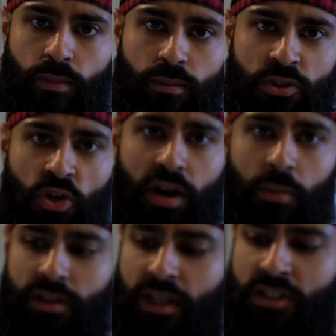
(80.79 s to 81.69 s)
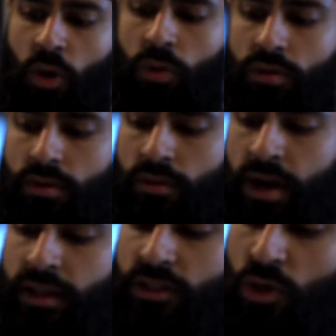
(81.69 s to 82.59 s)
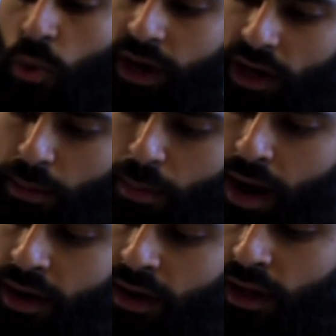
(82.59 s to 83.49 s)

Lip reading: starting with this oat, right? This Quaker brand.